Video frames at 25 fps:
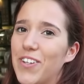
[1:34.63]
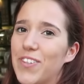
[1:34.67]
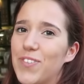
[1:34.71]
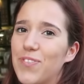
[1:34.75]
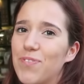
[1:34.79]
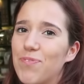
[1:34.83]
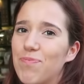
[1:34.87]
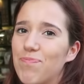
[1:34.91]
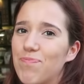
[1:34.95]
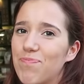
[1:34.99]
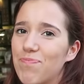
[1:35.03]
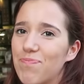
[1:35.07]

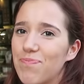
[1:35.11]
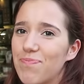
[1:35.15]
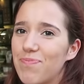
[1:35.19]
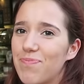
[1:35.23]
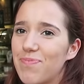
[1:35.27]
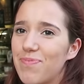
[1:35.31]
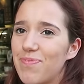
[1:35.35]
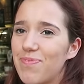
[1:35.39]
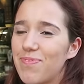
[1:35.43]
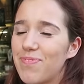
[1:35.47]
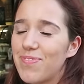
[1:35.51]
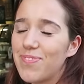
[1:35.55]
Yes.
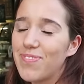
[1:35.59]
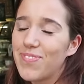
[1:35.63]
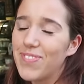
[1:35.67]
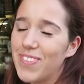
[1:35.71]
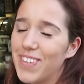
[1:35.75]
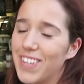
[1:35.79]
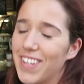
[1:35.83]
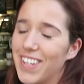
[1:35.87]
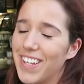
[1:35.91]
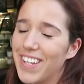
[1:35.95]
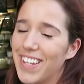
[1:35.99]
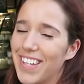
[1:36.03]

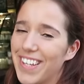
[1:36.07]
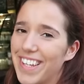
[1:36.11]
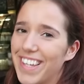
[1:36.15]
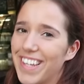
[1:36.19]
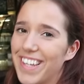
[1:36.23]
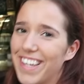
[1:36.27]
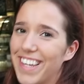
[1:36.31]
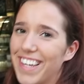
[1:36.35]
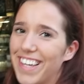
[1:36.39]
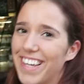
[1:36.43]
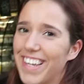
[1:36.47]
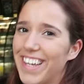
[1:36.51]
Love working
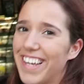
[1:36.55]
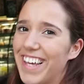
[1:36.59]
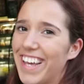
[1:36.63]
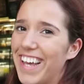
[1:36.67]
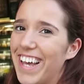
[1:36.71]
with you.